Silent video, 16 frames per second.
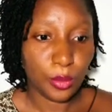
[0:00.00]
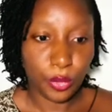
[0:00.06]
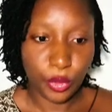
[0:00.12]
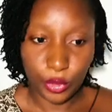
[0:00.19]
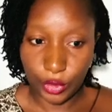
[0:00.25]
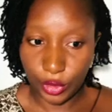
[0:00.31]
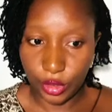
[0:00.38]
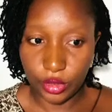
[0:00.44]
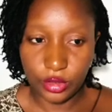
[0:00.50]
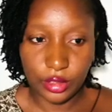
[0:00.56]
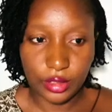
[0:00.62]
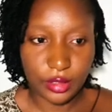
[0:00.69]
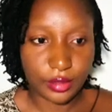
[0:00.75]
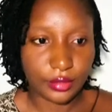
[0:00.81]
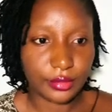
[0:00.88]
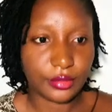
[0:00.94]

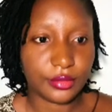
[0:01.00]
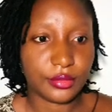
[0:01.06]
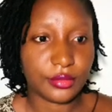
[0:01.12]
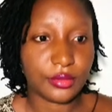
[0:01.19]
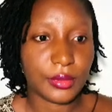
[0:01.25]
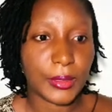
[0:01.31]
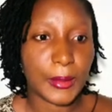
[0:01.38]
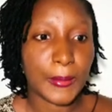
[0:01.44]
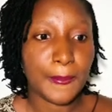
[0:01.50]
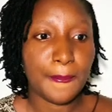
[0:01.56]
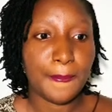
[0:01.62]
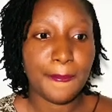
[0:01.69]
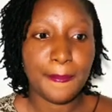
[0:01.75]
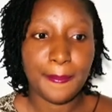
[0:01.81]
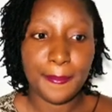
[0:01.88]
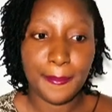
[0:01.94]
products,
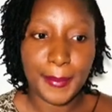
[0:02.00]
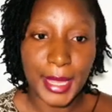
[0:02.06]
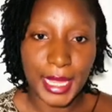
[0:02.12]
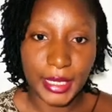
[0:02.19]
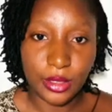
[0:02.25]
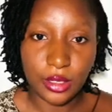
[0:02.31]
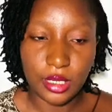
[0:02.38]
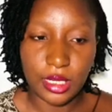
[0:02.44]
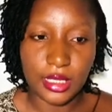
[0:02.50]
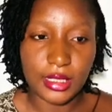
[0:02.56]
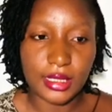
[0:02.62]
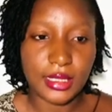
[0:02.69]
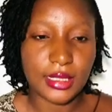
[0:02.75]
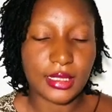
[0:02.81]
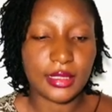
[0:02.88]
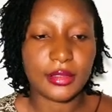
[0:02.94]
menu
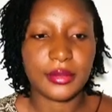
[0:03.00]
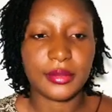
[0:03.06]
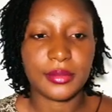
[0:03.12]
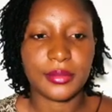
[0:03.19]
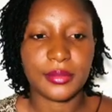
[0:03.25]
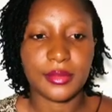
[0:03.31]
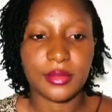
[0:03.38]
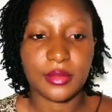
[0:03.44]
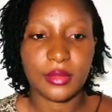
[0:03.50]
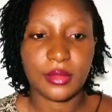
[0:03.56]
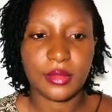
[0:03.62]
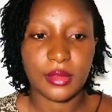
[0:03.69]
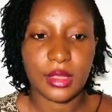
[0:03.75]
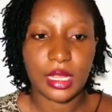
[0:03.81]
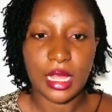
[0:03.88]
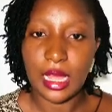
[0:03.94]
lists,
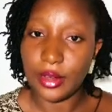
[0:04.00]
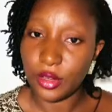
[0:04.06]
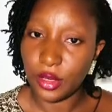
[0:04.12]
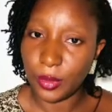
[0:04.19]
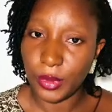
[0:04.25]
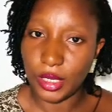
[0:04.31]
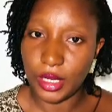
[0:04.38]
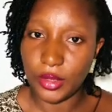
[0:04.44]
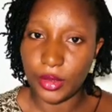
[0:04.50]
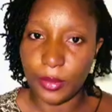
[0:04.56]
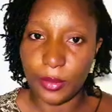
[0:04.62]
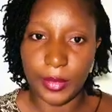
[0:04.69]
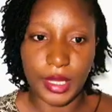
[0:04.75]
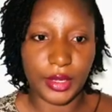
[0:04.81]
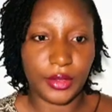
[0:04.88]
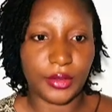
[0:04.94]
and double click
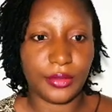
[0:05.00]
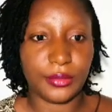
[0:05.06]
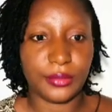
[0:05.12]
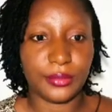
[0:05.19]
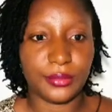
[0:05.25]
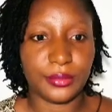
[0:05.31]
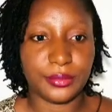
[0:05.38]
on menu.